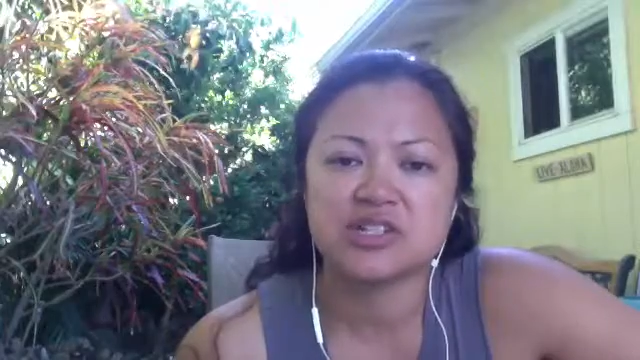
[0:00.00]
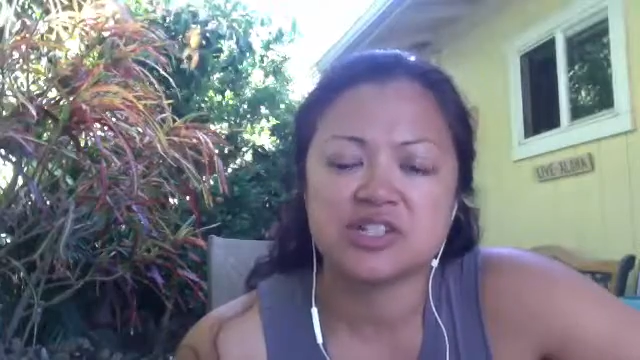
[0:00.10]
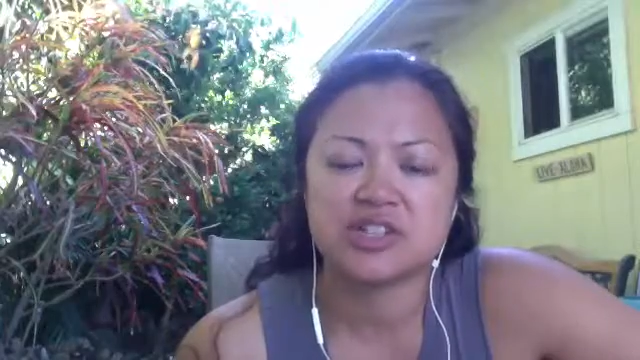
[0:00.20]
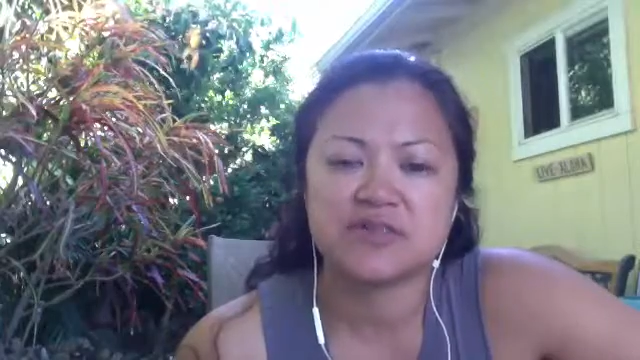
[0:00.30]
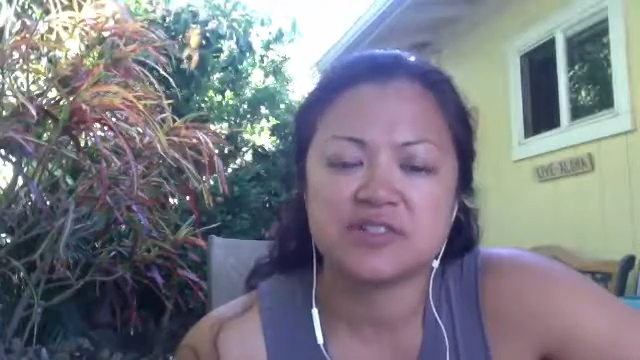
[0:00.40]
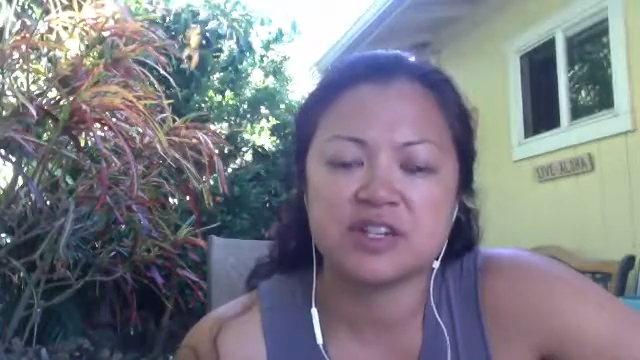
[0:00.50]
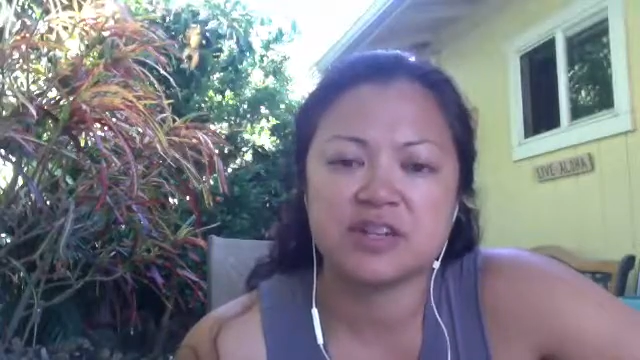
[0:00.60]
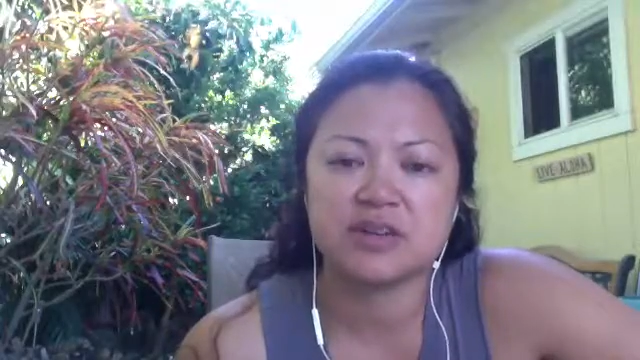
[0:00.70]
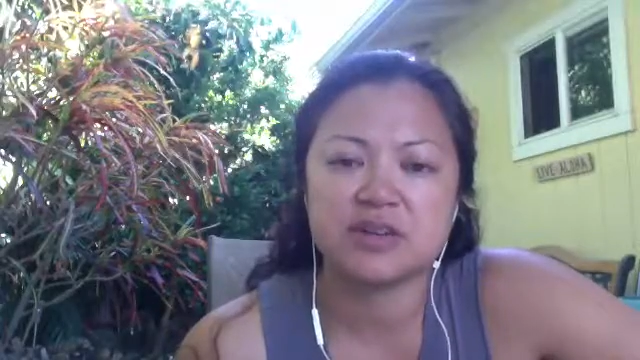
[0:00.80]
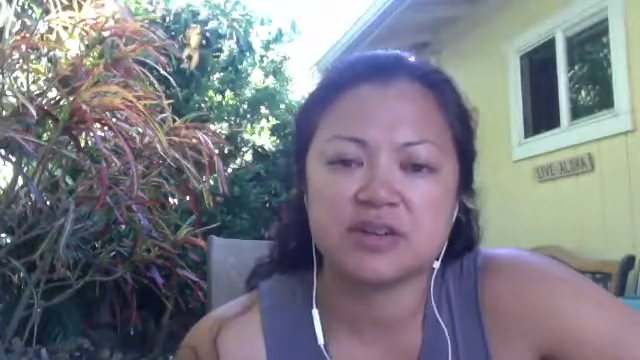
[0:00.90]
and
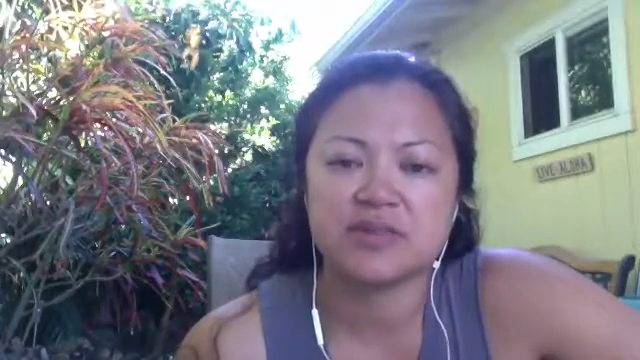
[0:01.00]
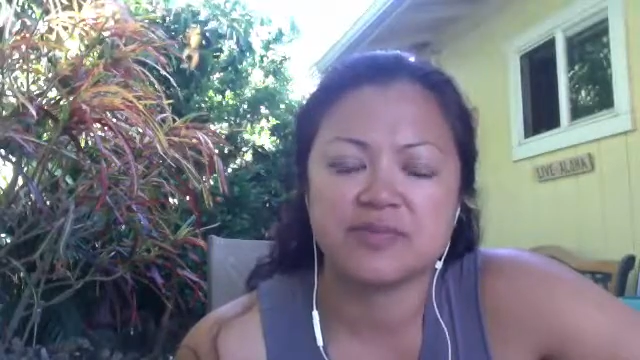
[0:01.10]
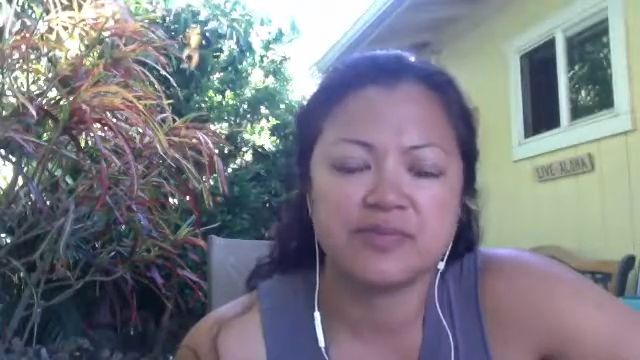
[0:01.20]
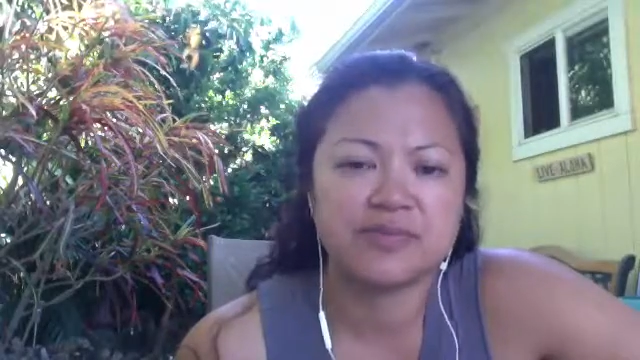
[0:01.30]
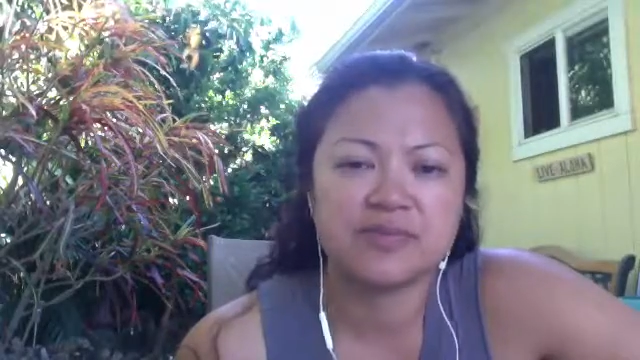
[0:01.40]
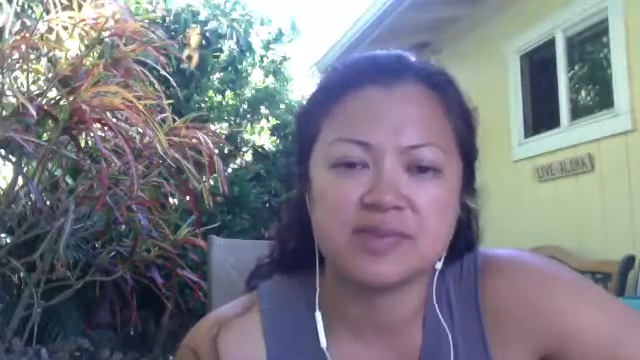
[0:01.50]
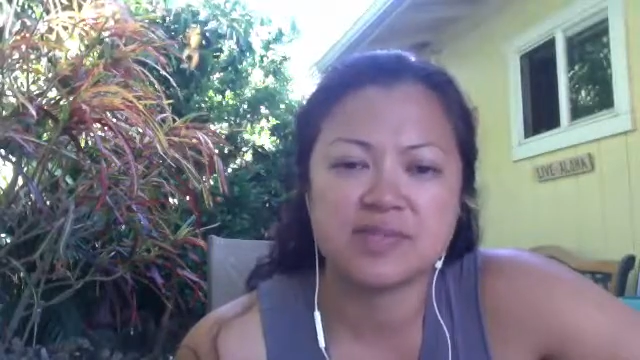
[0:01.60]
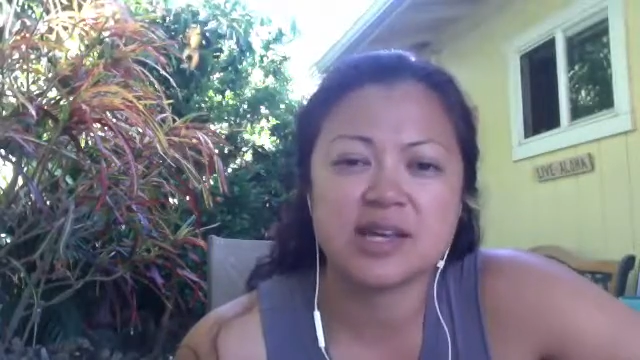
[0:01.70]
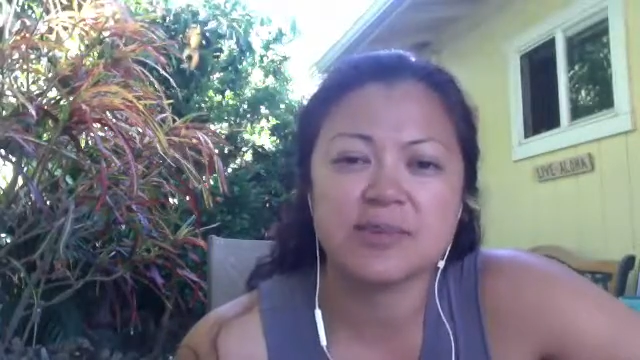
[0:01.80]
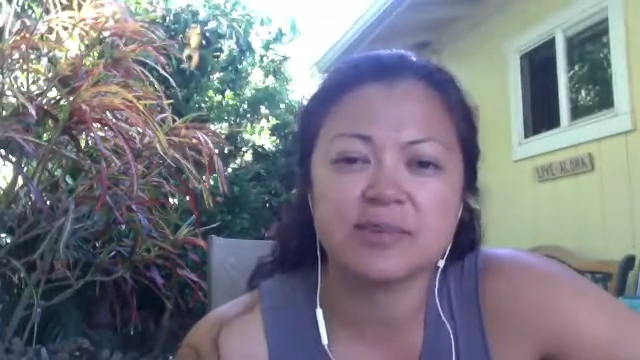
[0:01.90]
shifted or
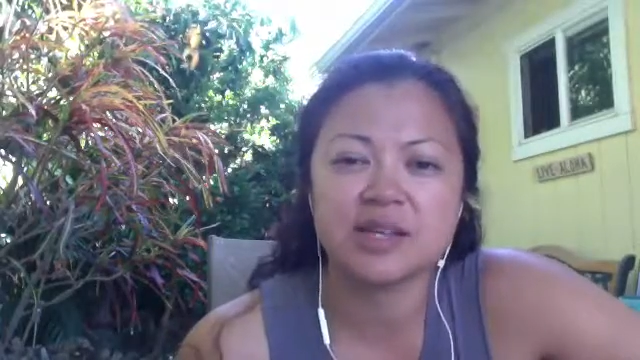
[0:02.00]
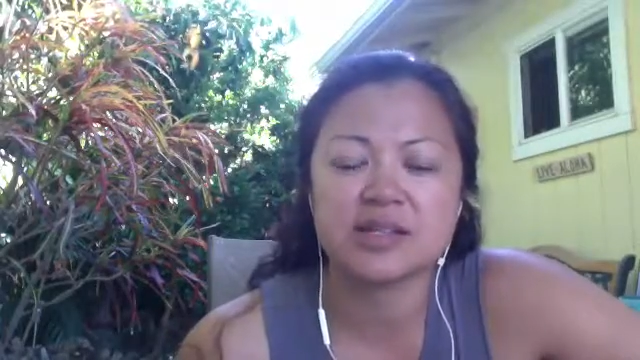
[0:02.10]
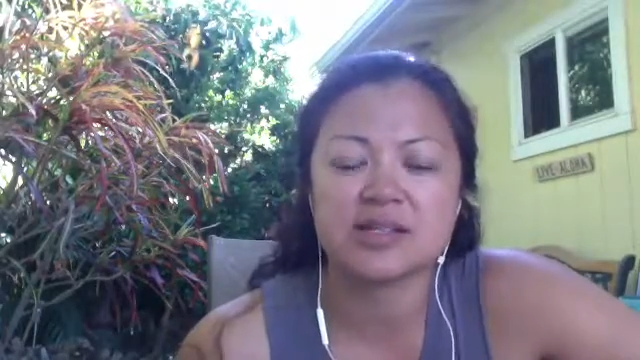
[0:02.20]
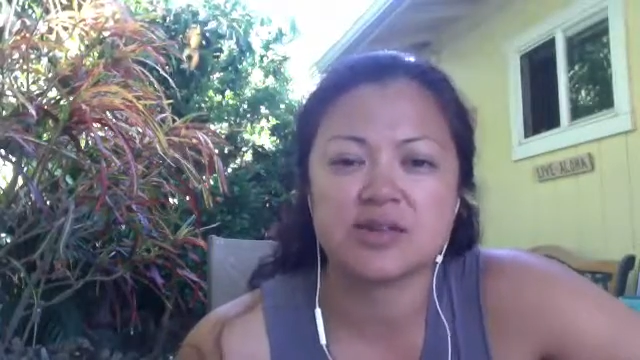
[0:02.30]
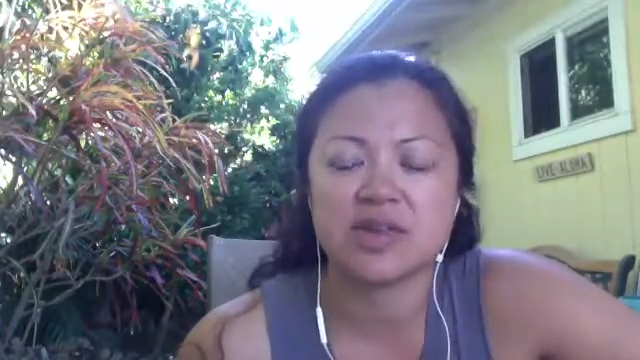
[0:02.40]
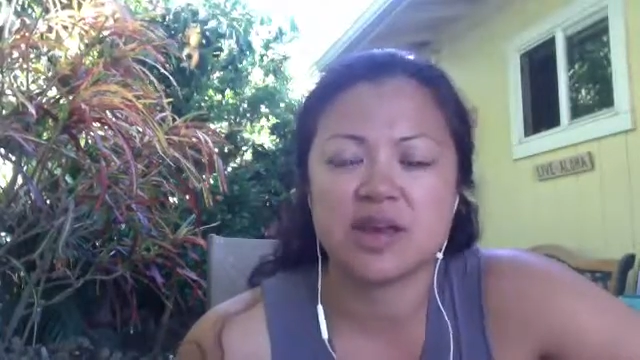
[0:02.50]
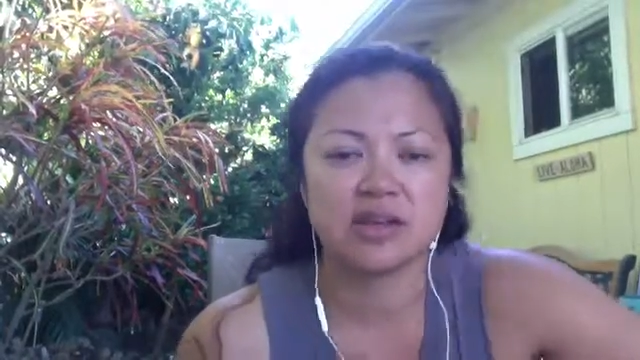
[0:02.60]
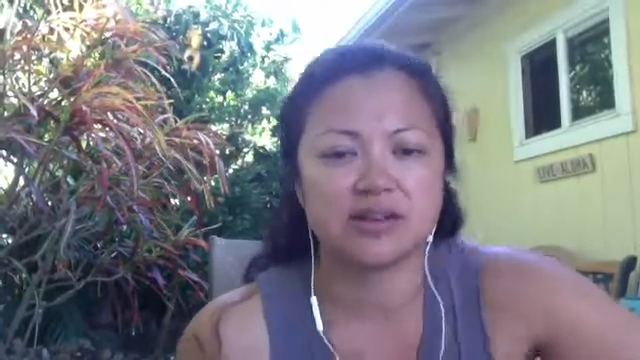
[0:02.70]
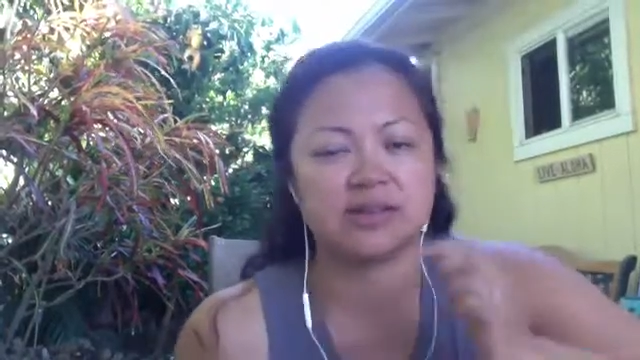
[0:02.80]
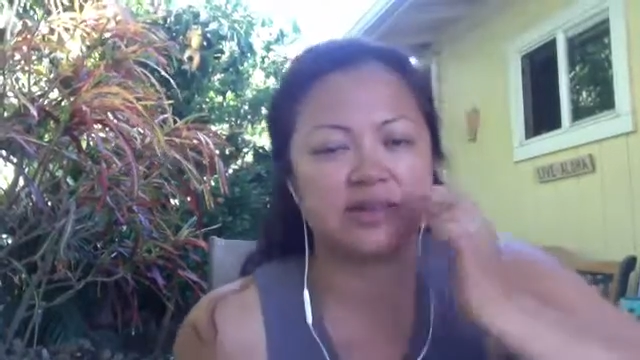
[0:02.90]
something so that